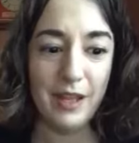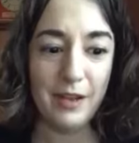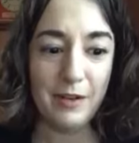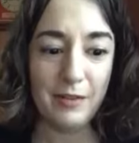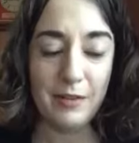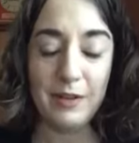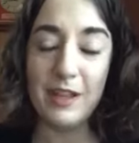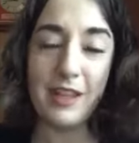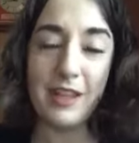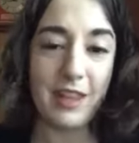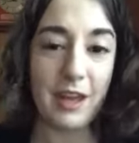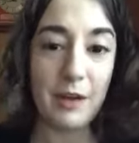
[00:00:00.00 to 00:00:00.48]

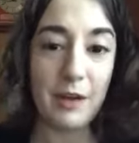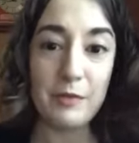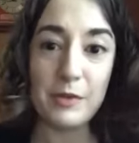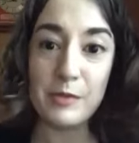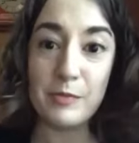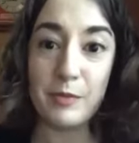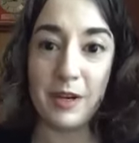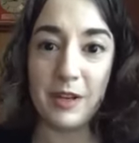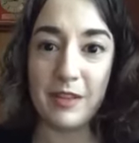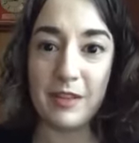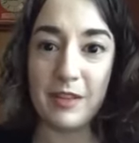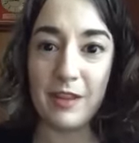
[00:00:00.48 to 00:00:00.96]
really that was
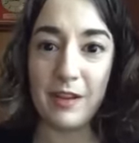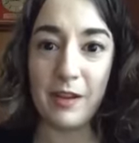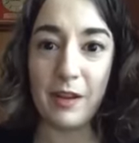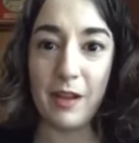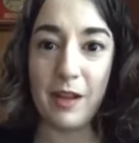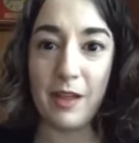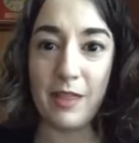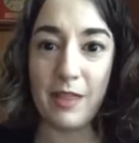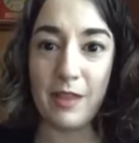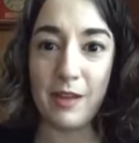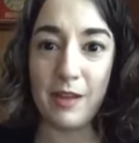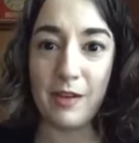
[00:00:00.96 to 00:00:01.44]
one of the,
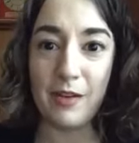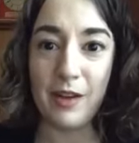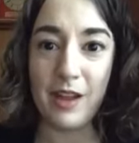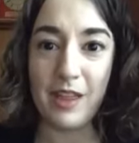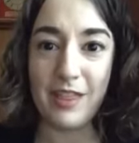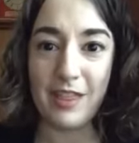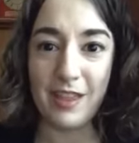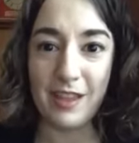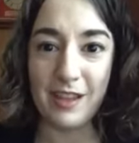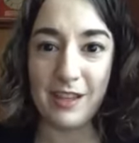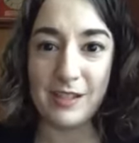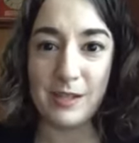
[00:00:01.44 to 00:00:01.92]
the great
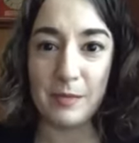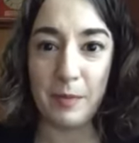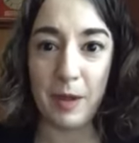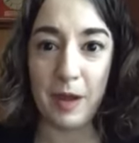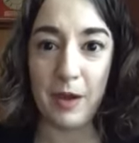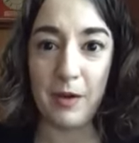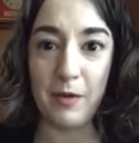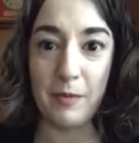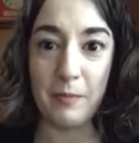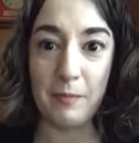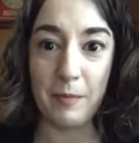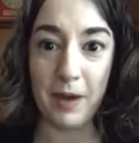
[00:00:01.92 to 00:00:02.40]
things
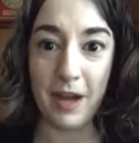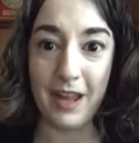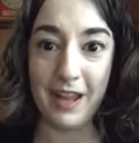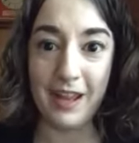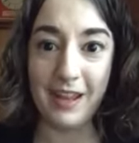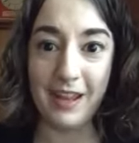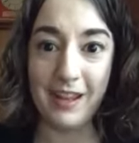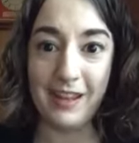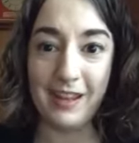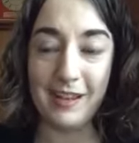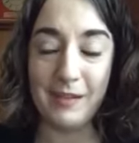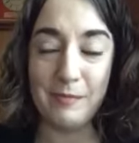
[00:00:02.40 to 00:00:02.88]
about
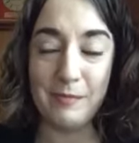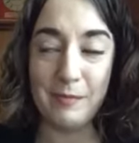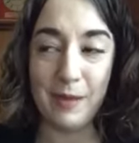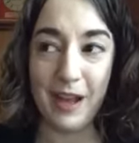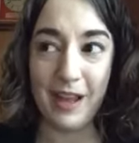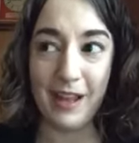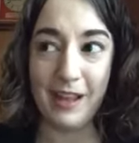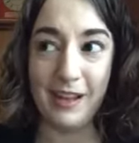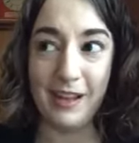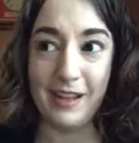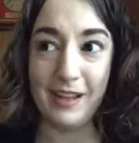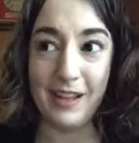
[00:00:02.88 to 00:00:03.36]
my
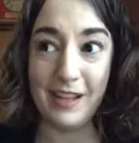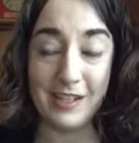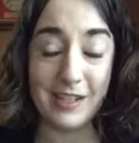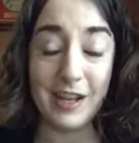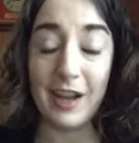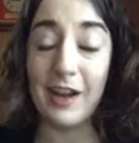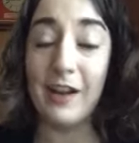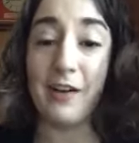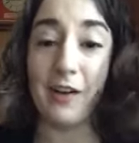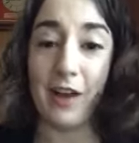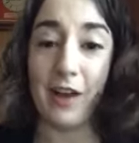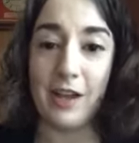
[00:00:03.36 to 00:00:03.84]
my
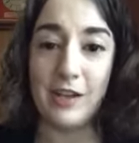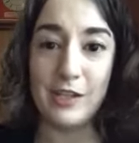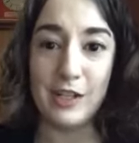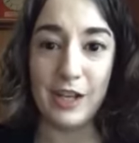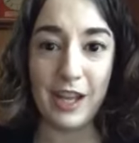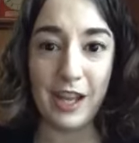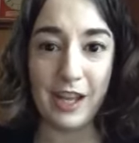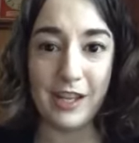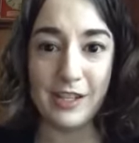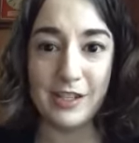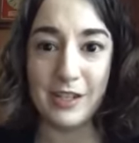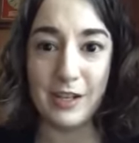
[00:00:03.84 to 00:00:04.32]
entire
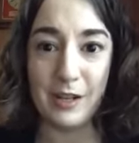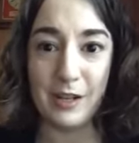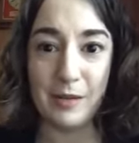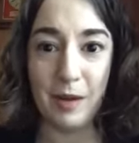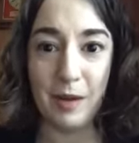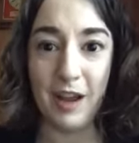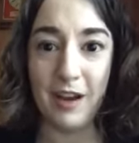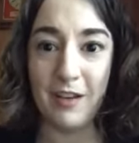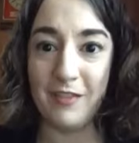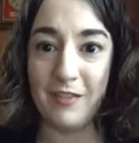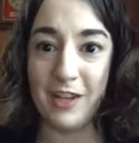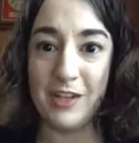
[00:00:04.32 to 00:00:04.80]
education at
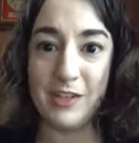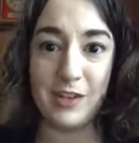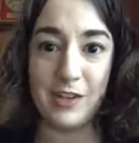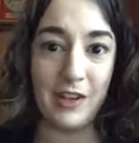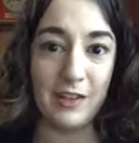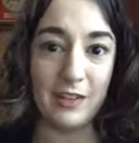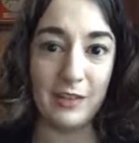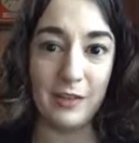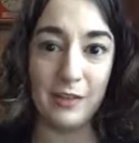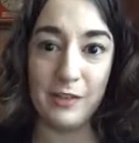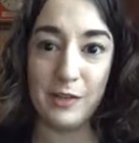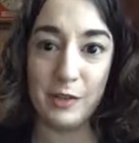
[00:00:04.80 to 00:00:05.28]
bonaventure
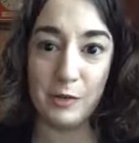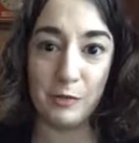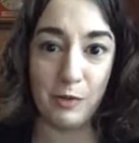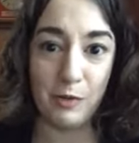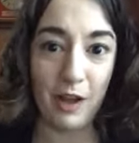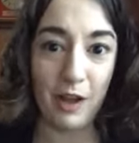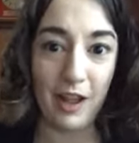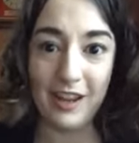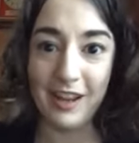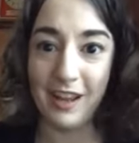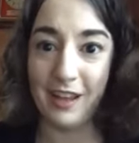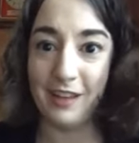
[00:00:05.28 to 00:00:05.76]
i learned to
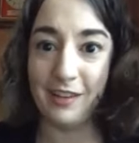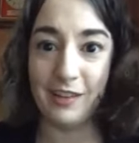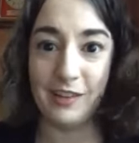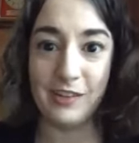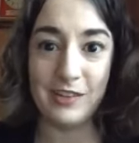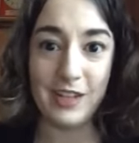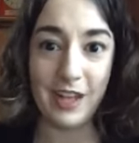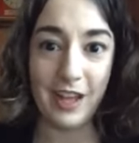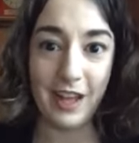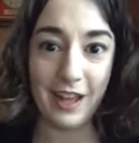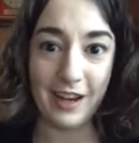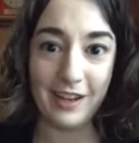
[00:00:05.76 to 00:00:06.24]
write i learned
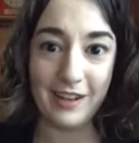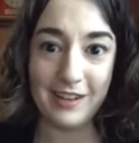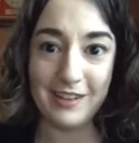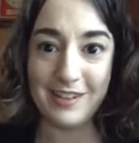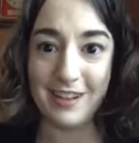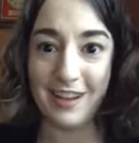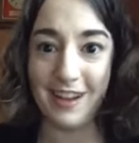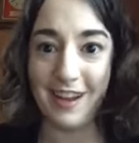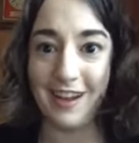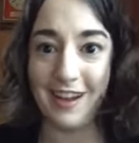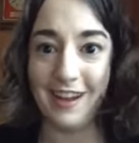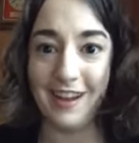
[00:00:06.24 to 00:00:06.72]
to edit
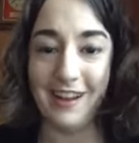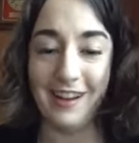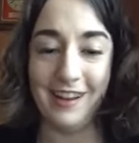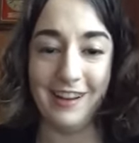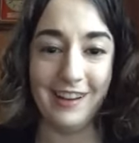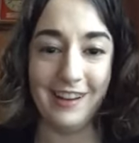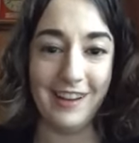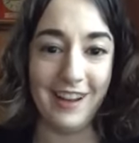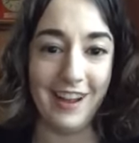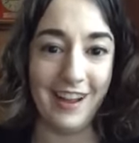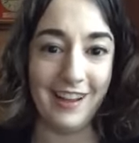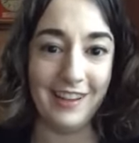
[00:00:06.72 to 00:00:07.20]

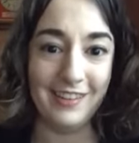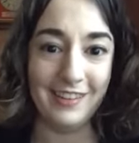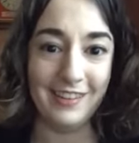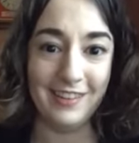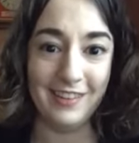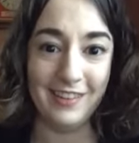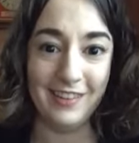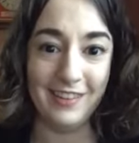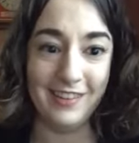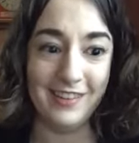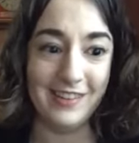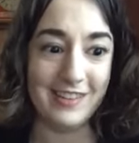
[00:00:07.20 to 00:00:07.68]
i i
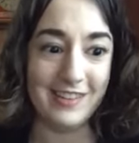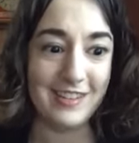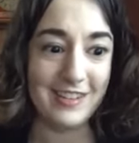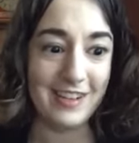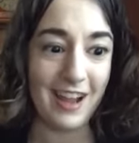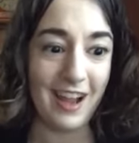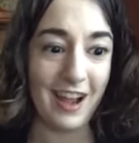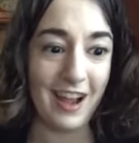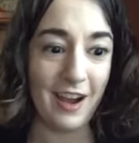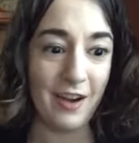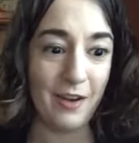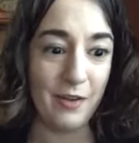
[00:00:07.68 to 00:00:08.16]
learned
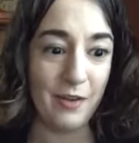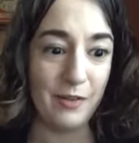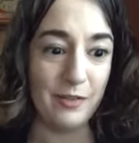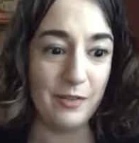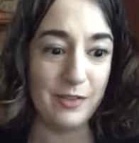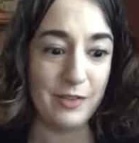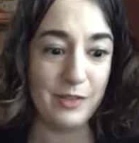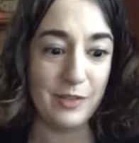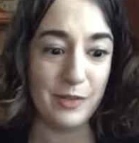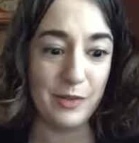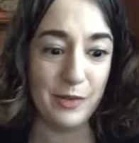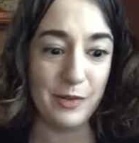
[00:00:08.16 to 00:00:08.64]
how
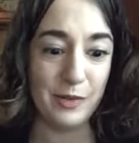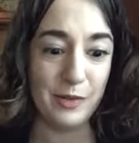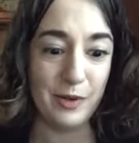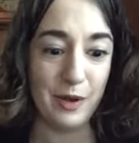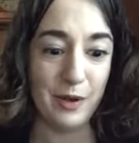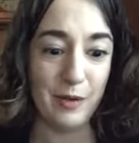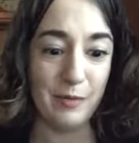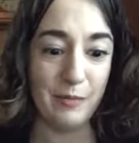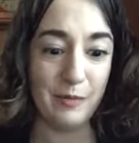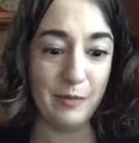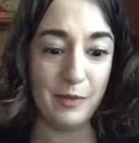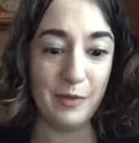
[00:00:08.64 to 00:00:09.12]
to
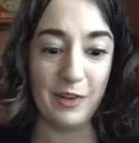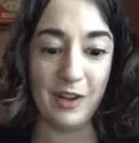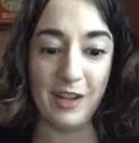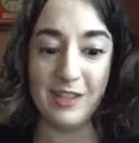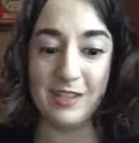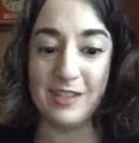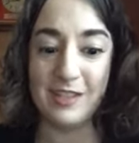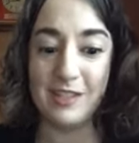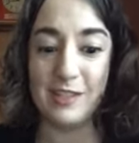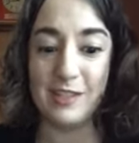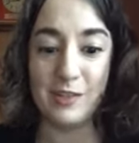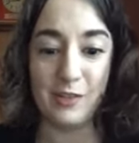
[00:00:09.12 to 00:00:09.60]
um, create
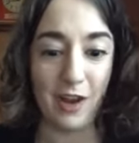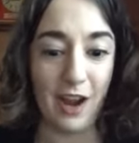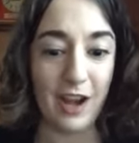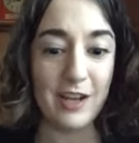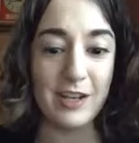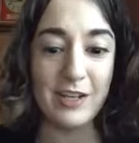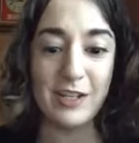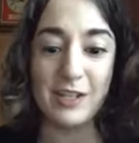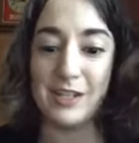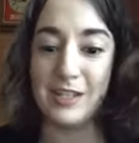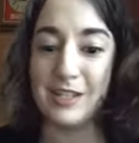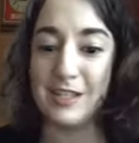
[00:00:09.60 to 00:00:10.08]

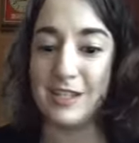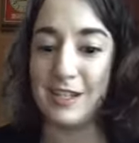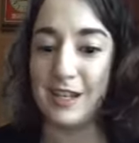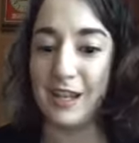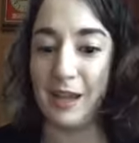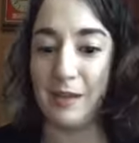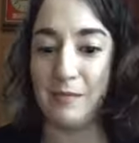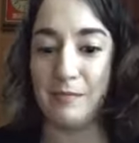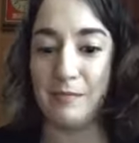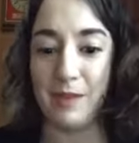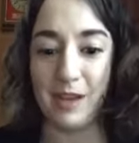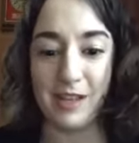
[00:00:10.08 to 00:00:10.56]
strategies to
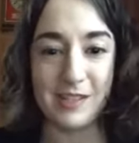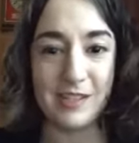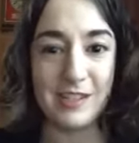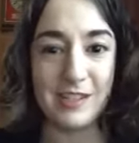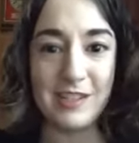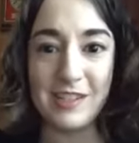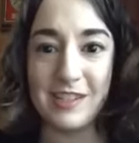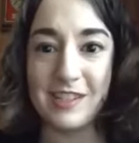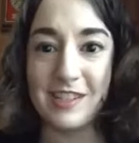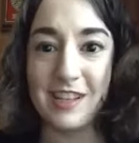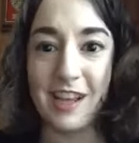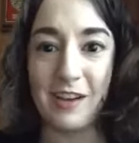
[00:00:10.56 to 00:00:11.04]
get
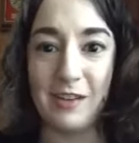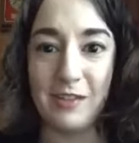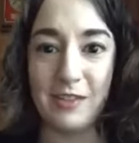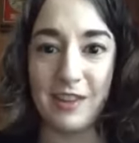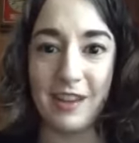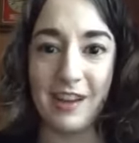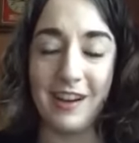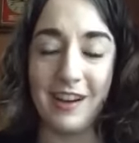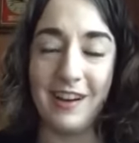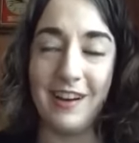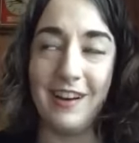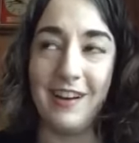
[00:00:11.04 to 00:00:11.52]
messages out
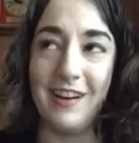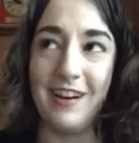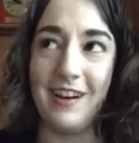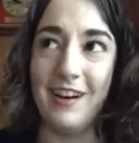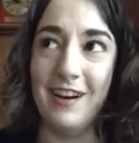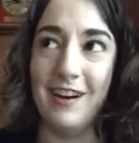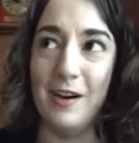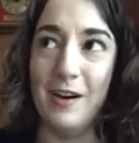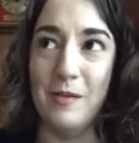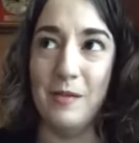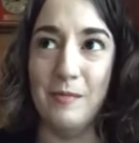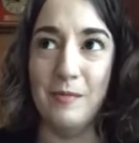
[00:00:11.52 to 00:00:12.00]
there
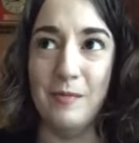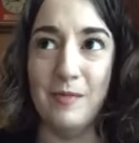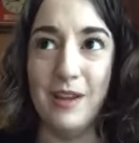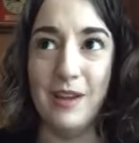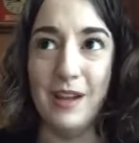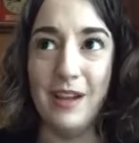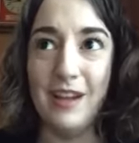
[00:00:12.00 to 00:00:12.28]
um,